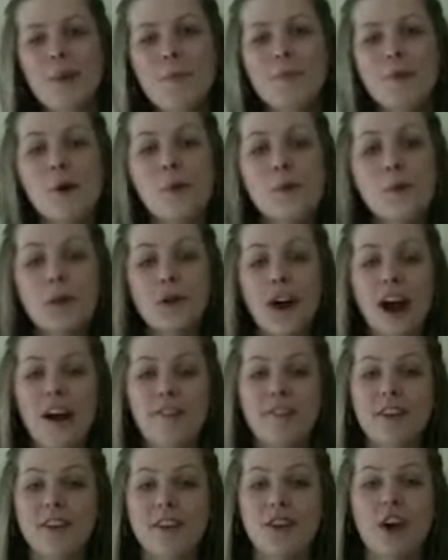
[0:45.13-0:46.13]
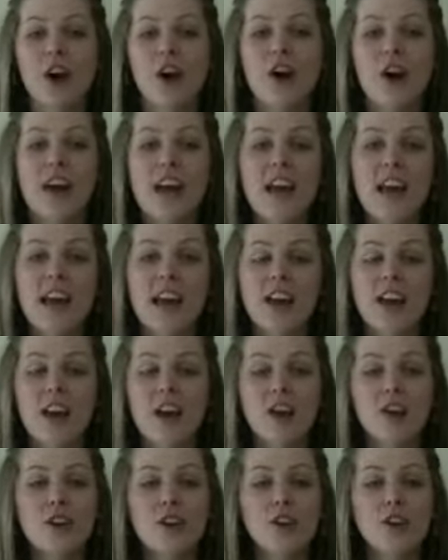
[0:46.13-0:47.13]
Promo graphics are a
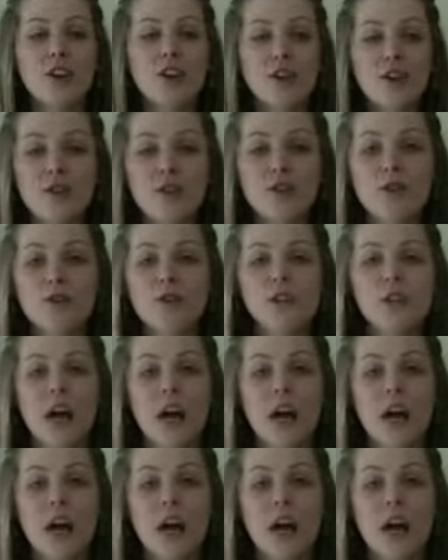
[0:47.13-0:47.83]
huge